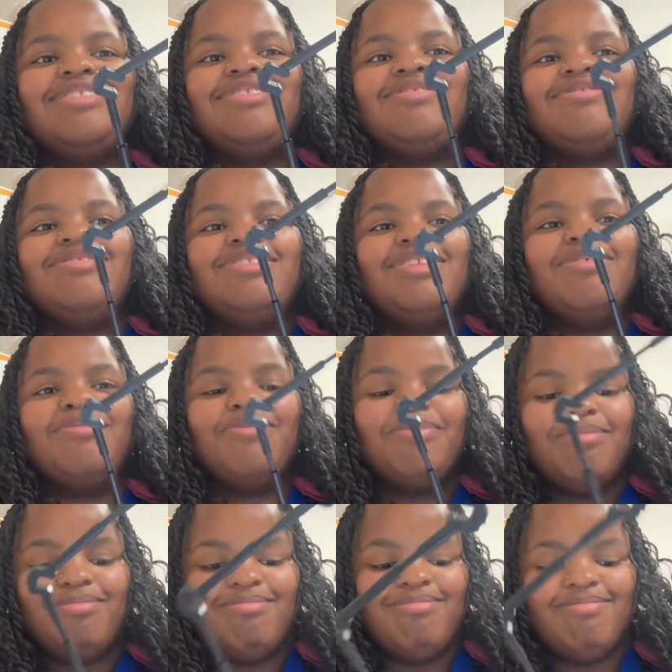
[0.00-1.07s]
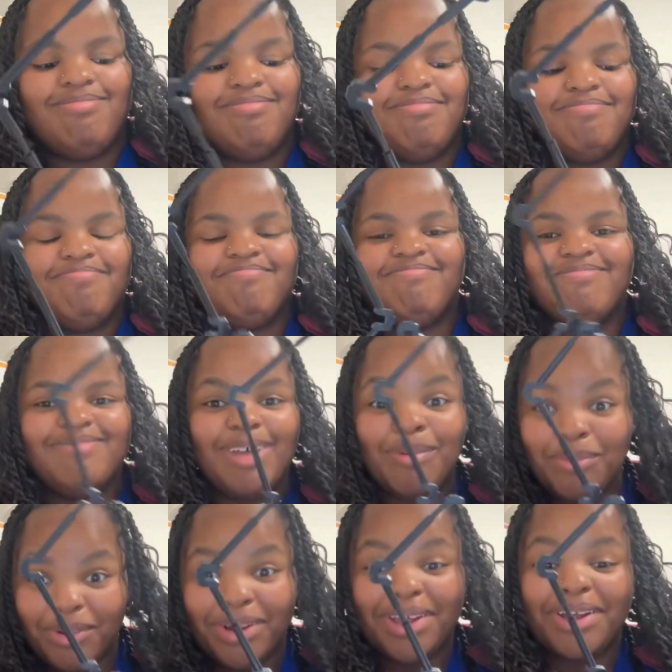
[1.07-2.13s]

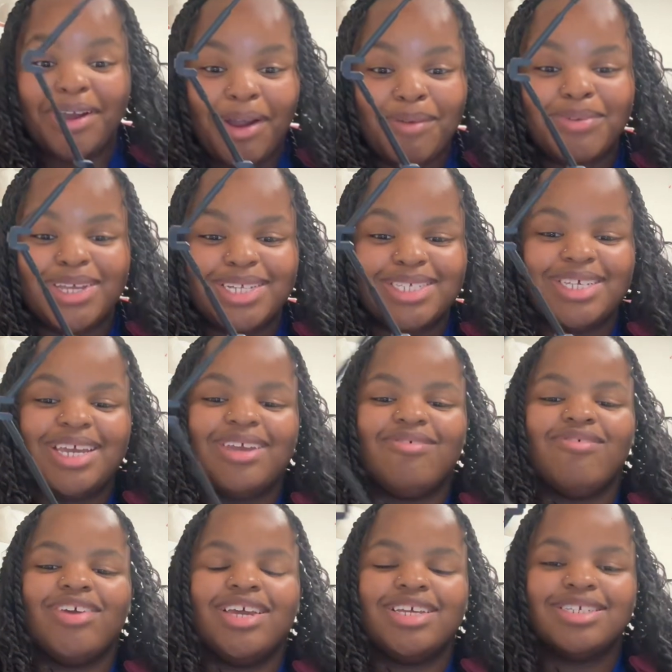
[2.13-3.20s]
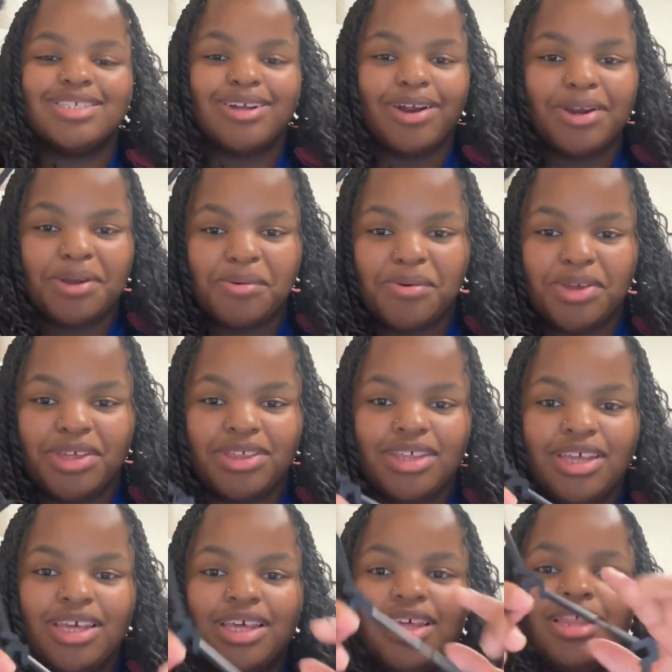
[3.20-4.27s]
Numbering our pentane ring, starting with
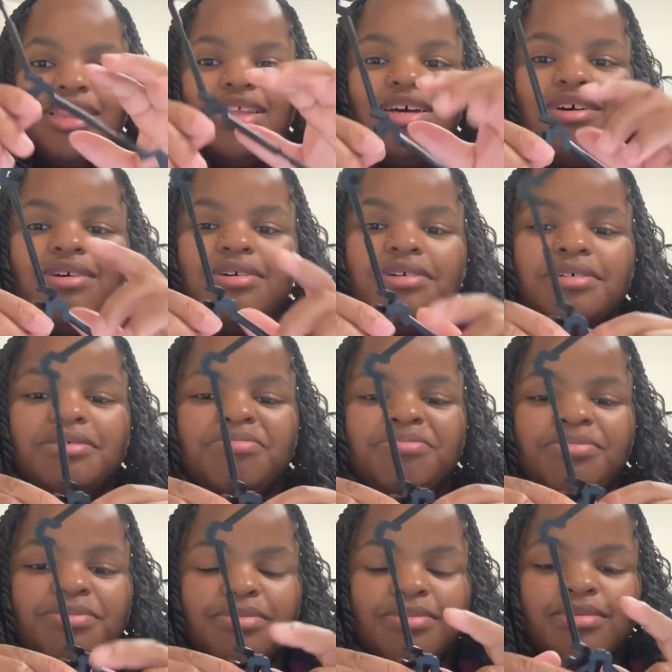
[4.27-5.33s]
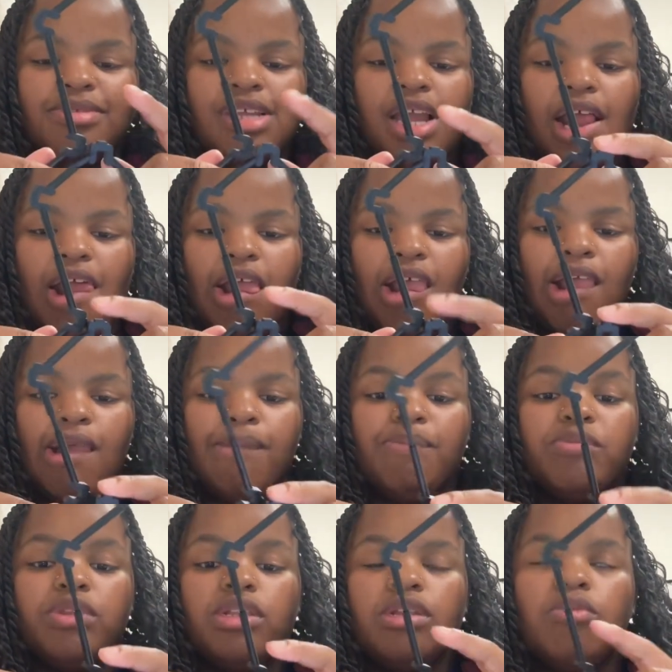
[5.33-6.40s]
the
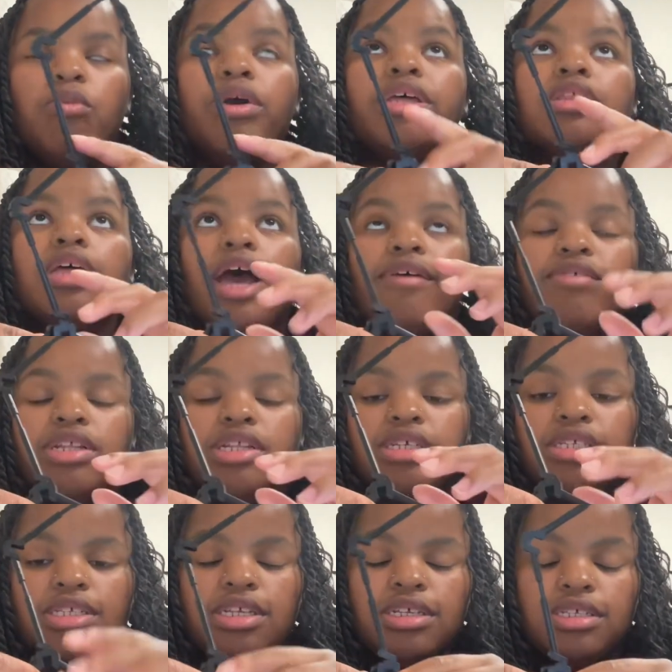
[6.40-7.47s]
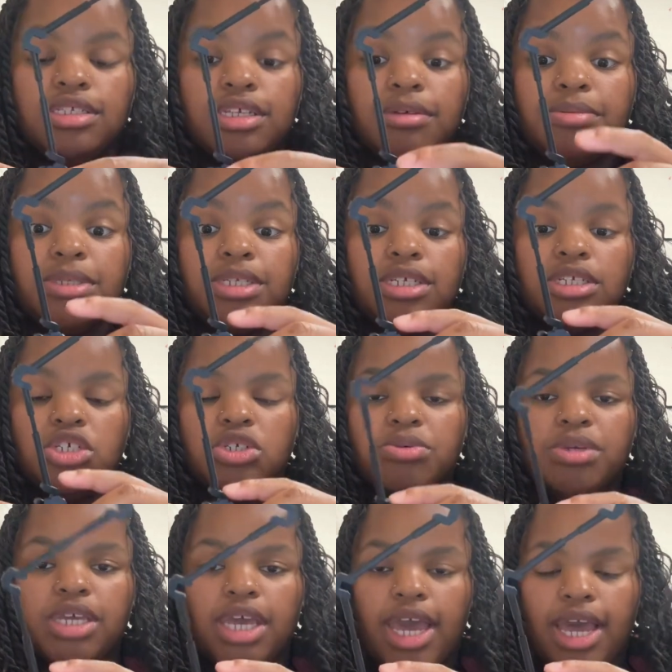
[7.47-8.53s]
with having the
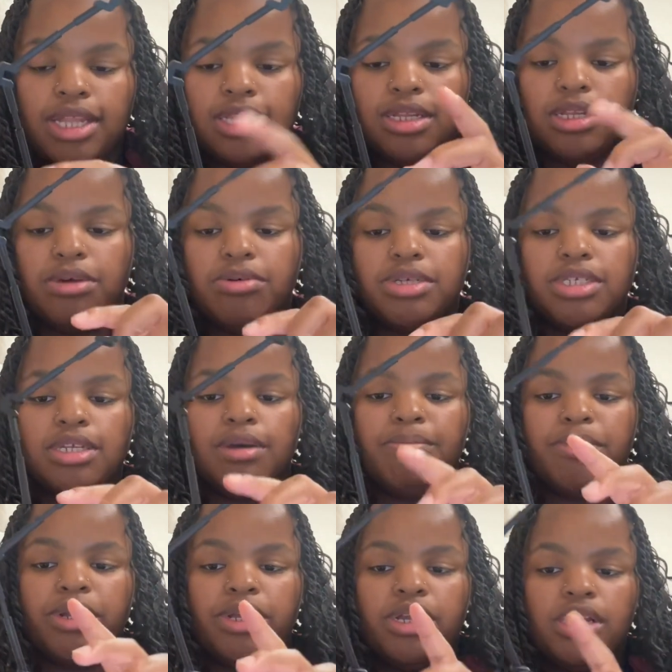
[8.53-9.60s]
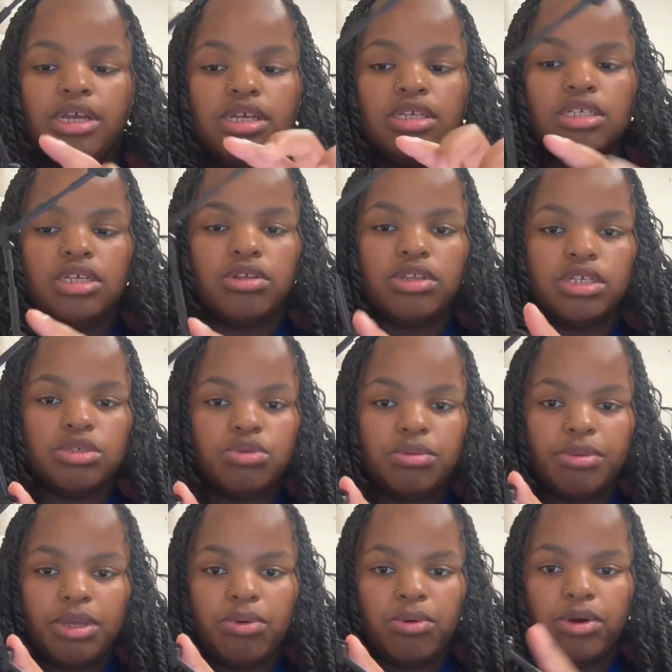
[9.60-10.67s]
substituent at the lowest number. So this will be
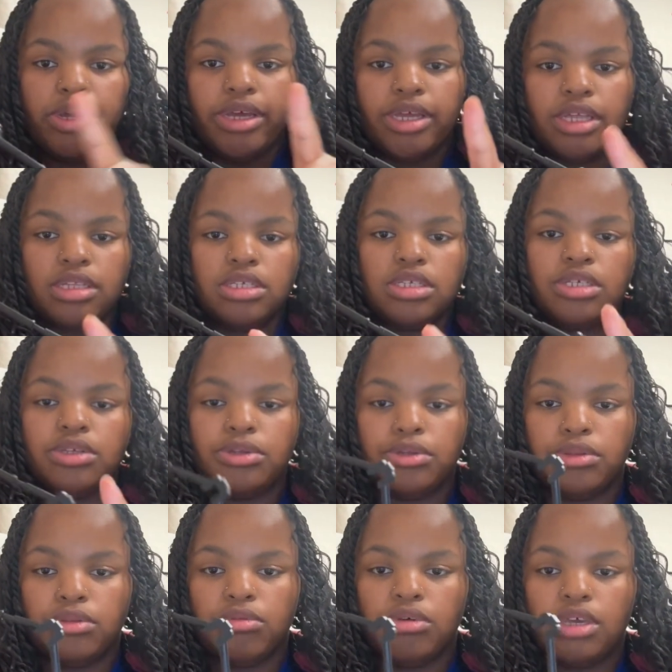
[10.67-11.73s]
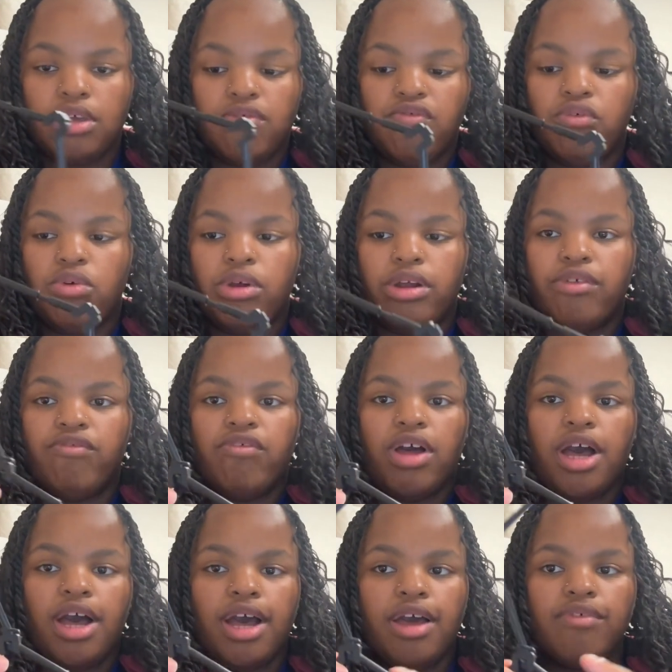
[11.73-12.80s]
1, 2, 3, 4,
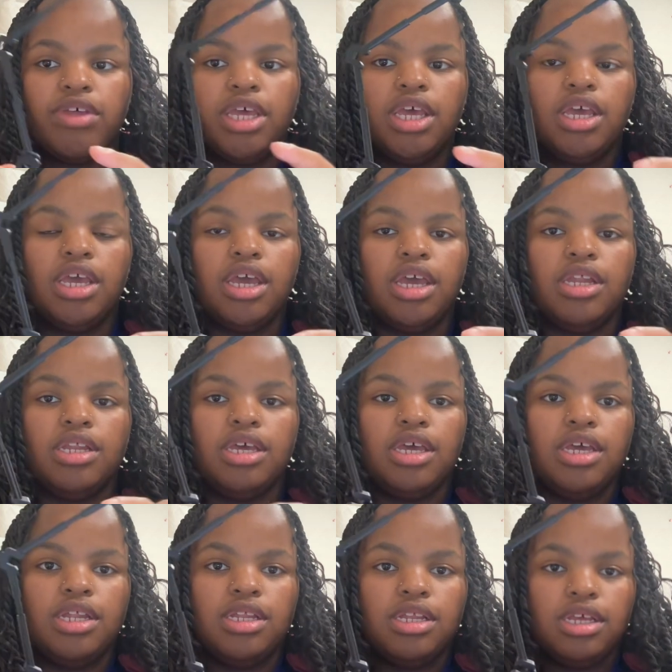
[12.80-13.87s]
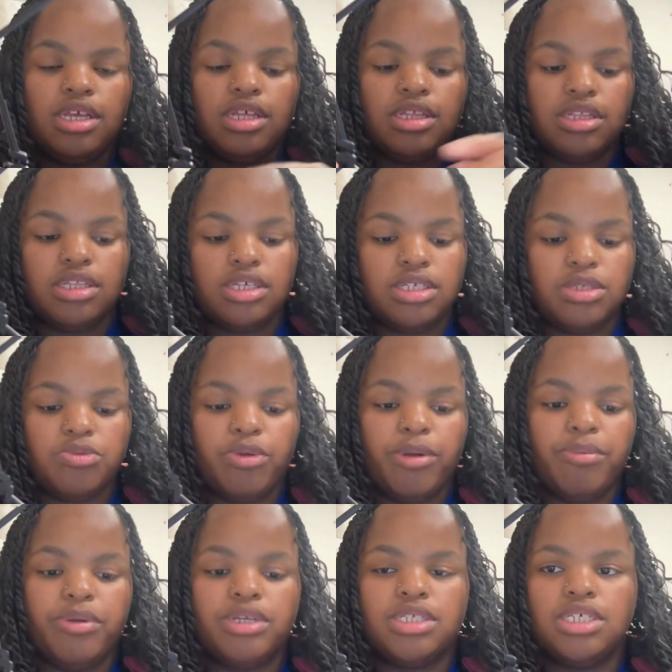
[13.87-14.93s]
5, and then this
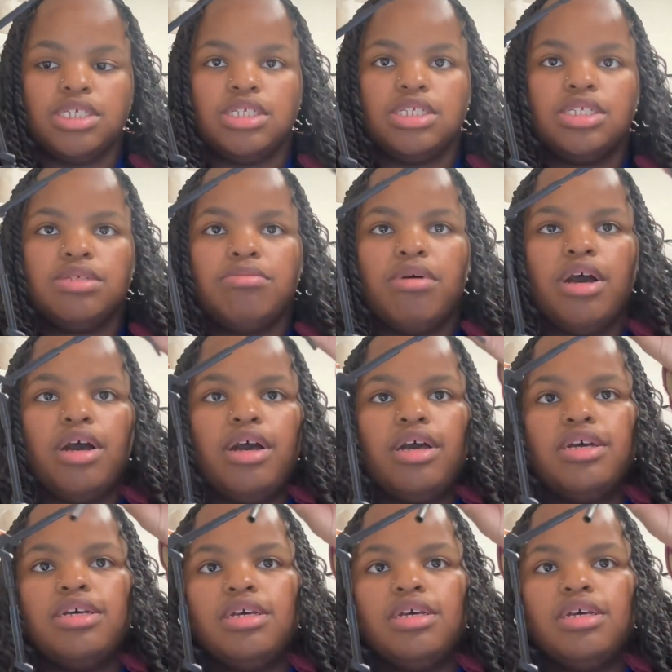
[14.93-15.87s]
represents my